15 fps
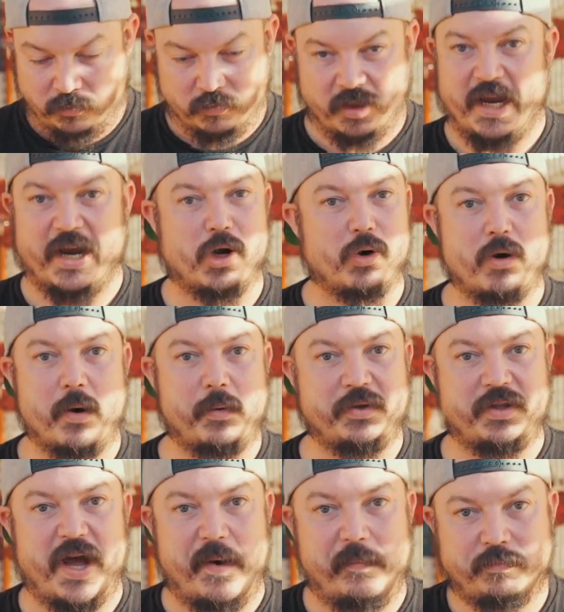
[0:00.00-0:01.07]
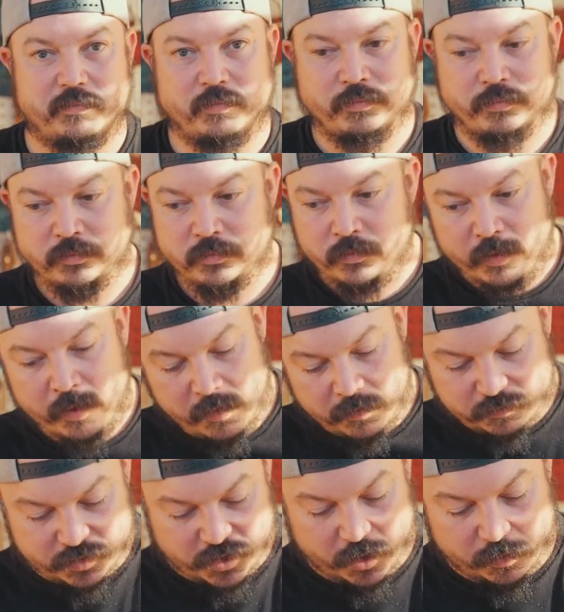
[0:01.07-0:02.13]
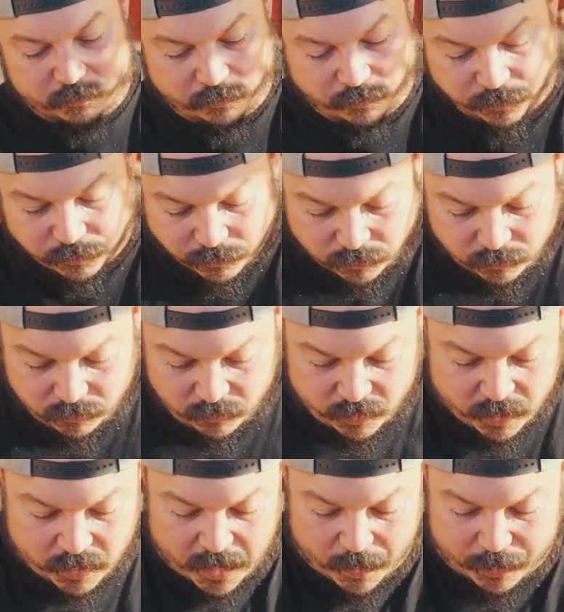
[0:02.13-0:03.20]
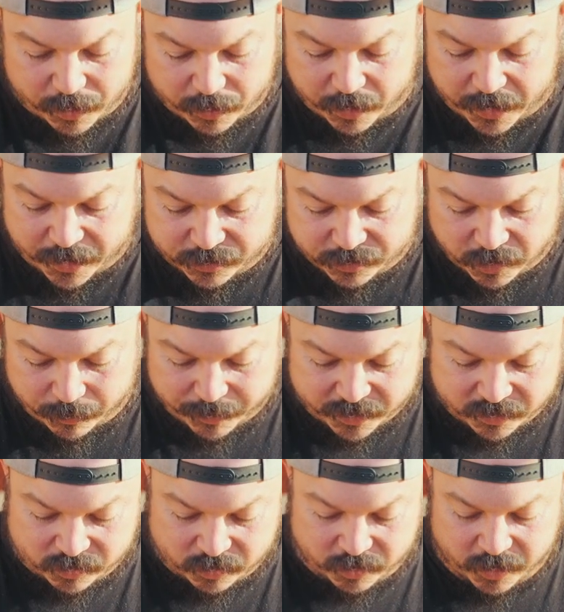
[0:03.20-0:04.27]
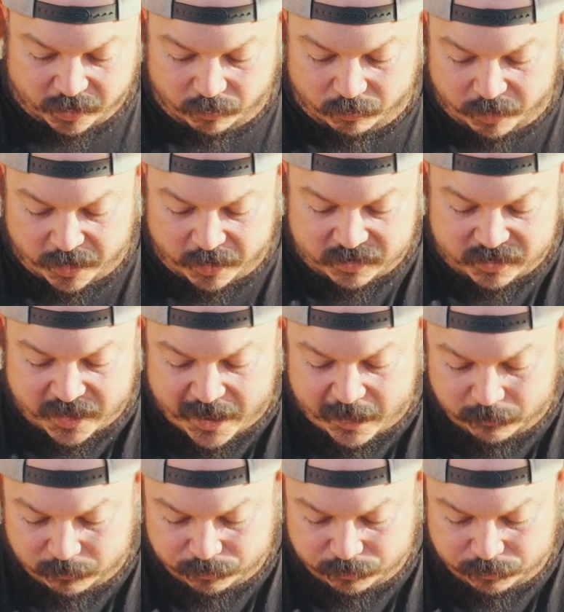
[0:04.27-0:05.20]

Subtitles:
Can't go wrong with that. So now we're gonna go ahead and jump into the Korean style.